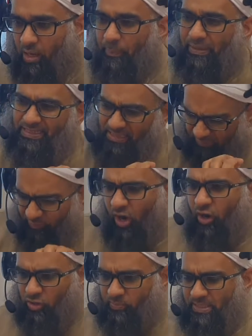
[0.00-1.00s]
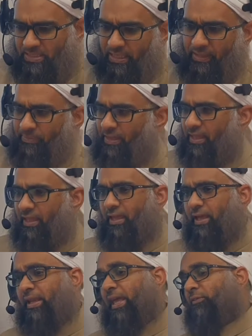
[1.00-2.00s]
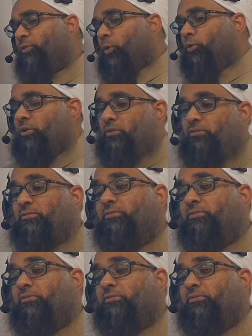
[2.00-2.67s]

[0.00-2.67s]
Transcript: But let's say for argument's sake, like if you go to